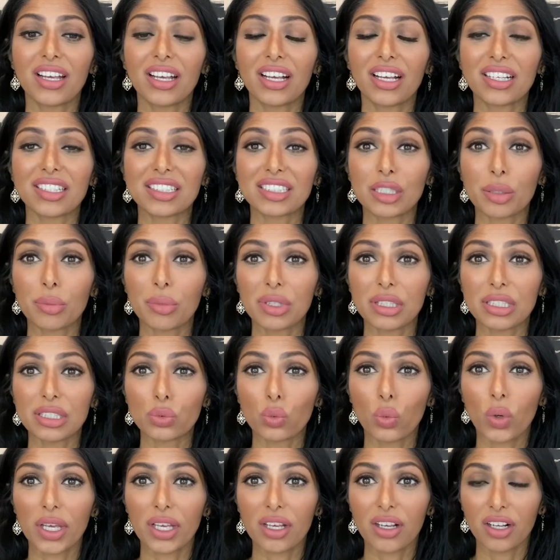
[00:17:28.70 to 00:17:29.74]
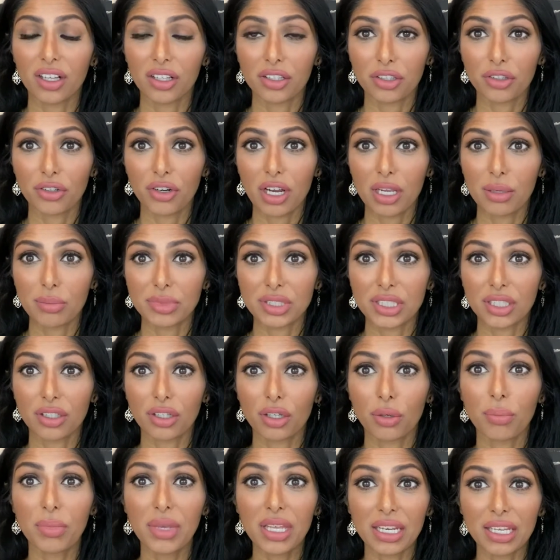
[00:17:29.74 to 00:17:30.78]
some of these white-collar crimes are
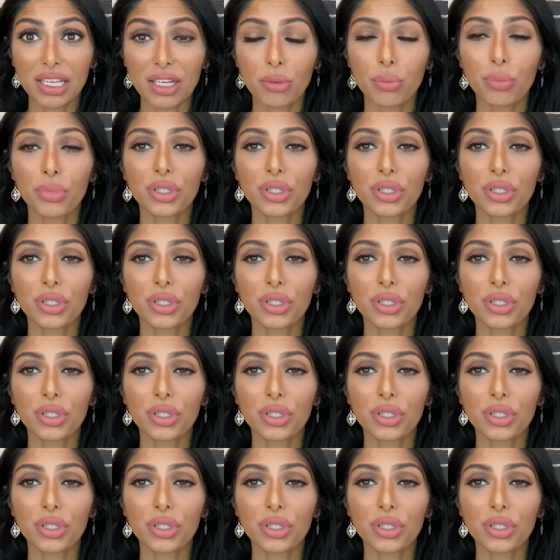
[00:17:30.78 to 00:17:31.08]
committed,